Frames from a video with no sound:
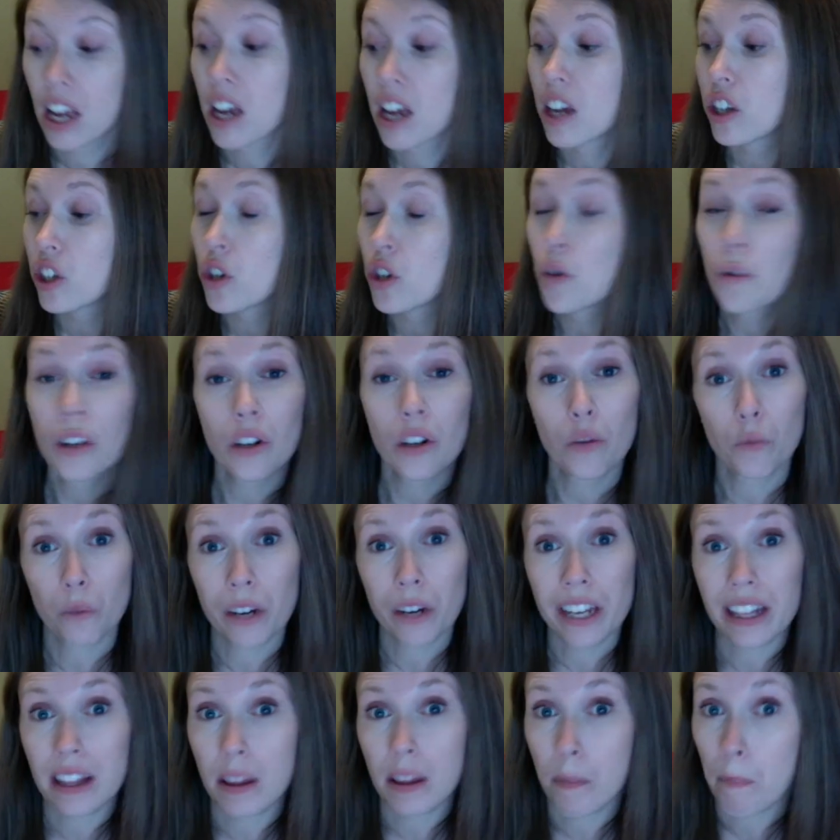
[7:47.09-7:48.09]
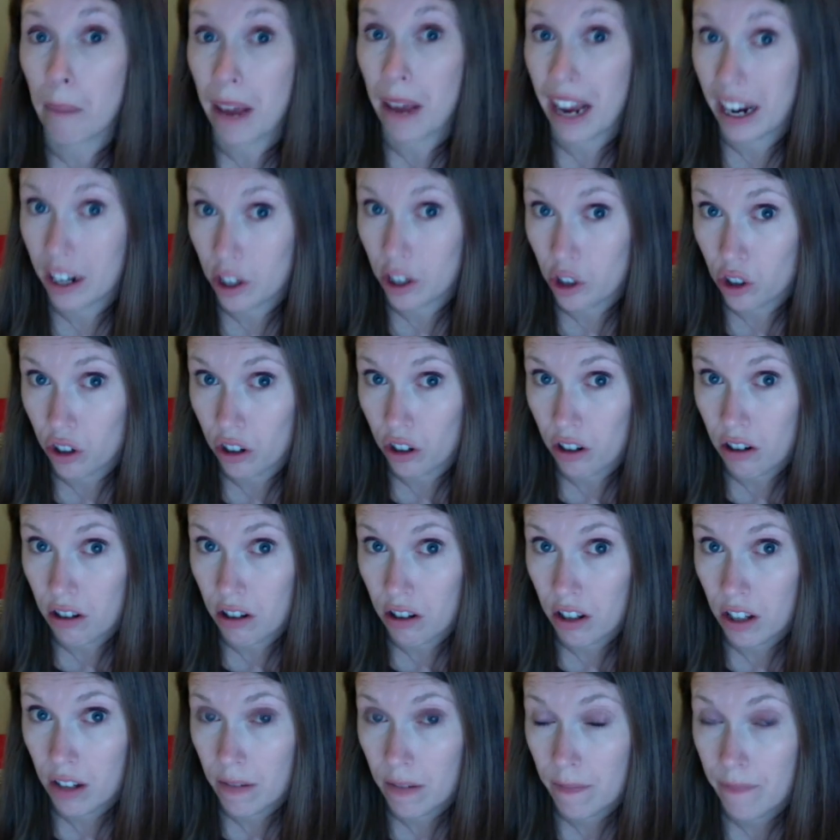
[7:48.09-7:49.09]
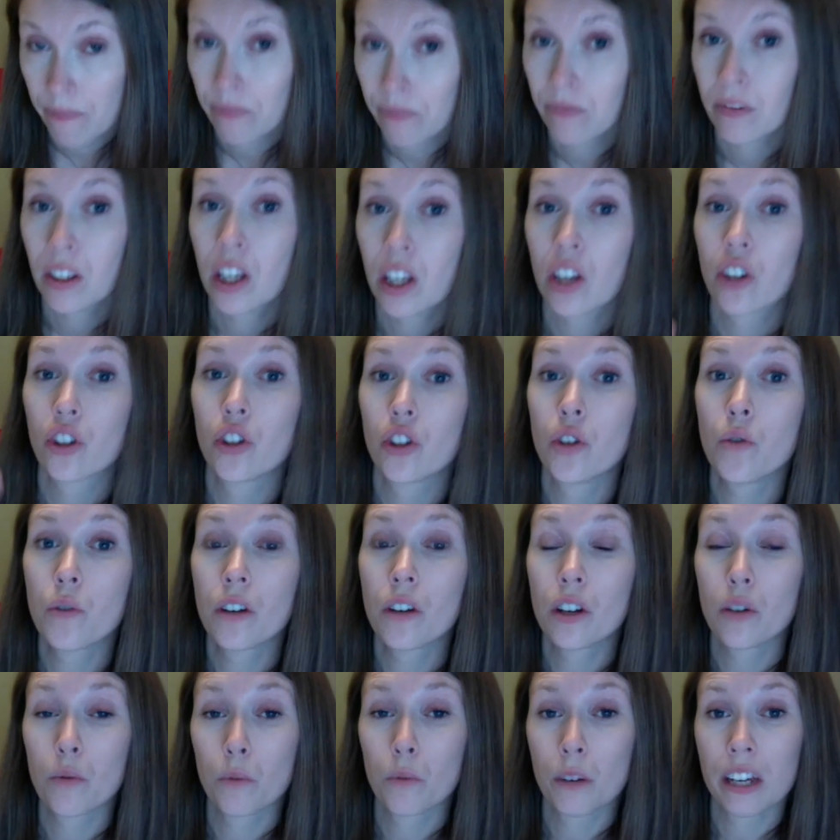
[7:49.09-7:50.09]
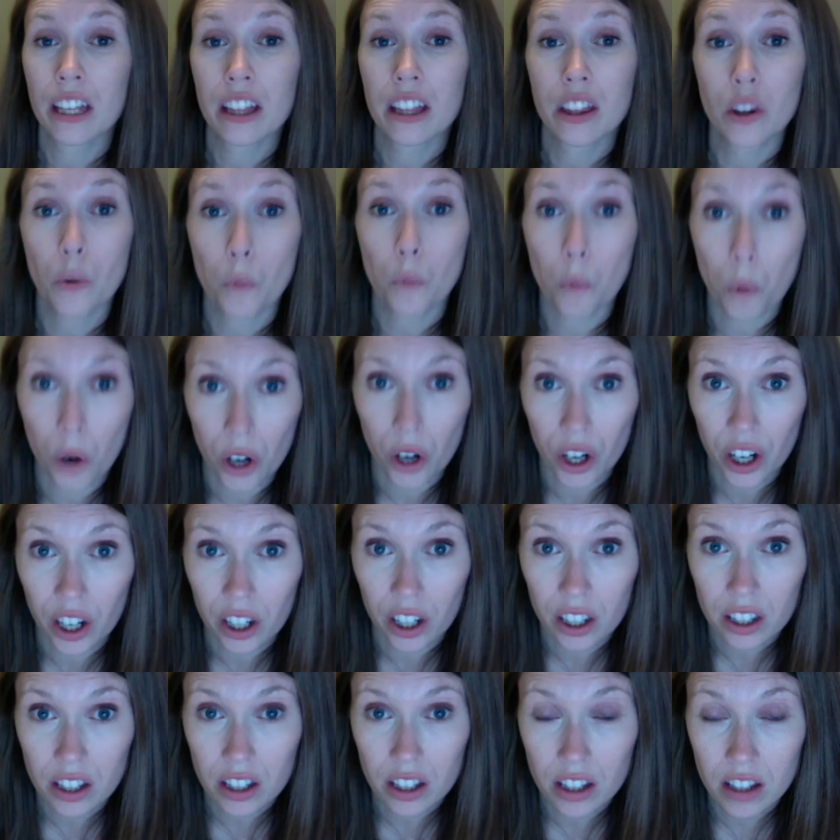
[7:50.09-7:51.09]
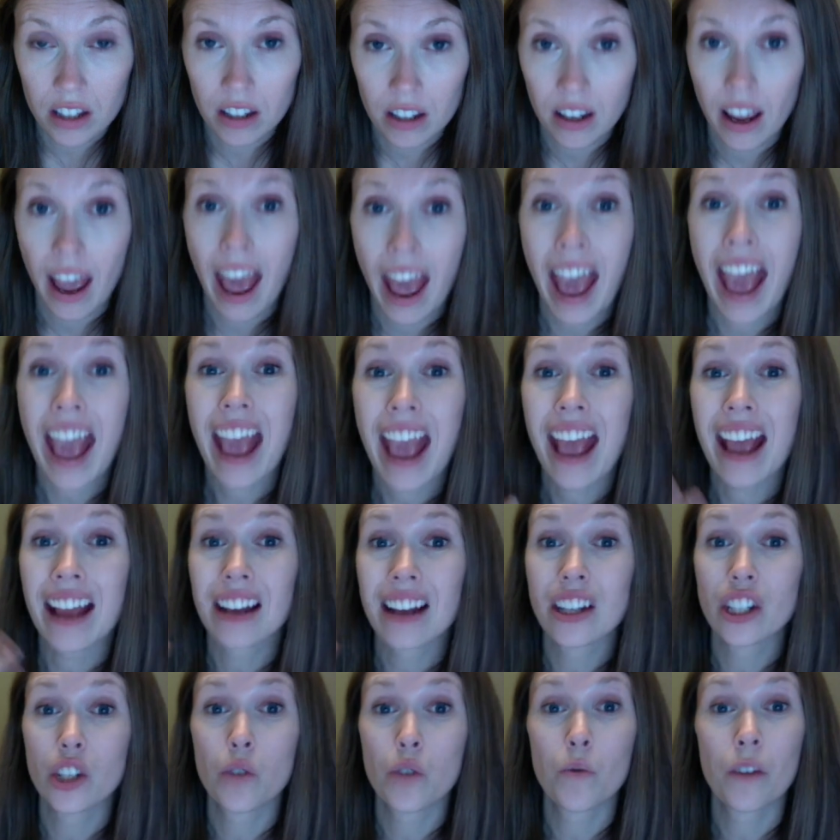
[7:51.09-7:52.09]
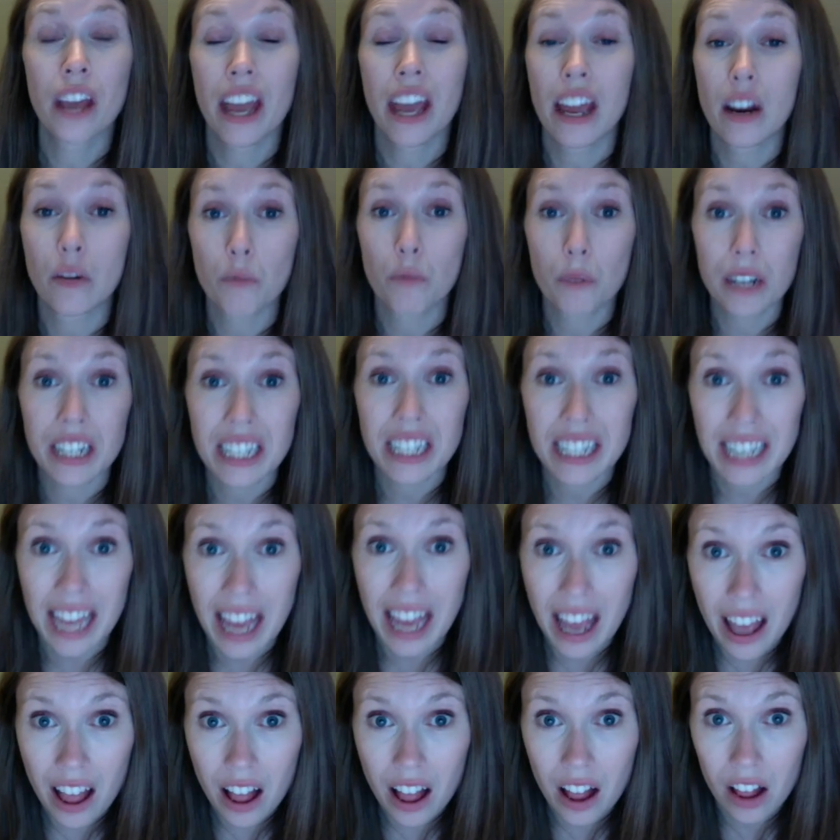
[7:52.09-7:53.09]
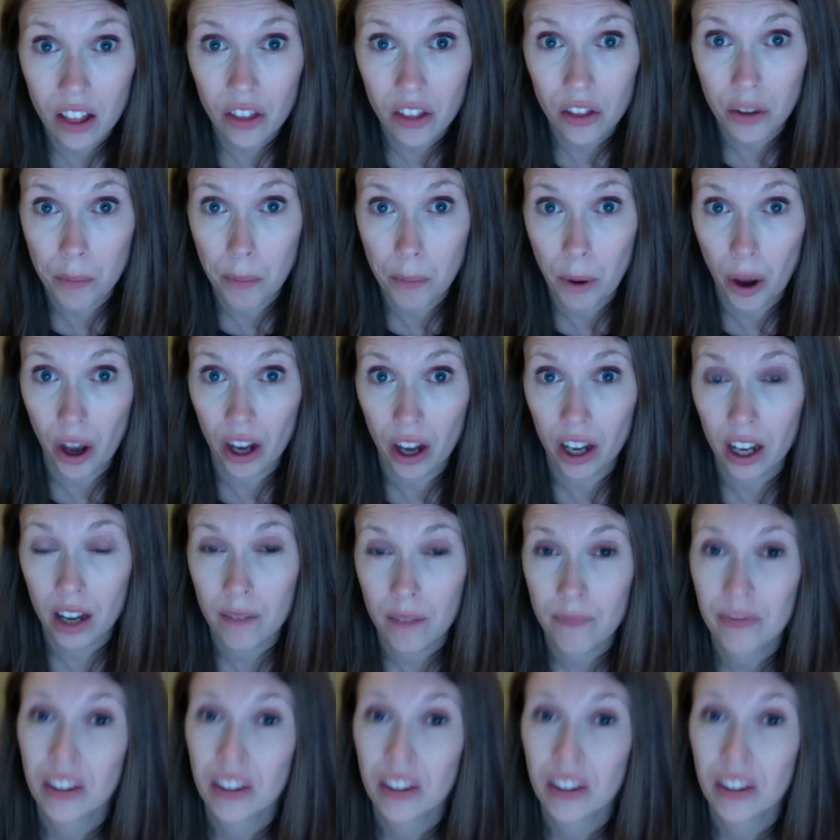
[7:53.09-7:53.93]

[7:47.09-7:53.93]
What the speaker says: You can read the pictures, you can read the words, and you can retell the book.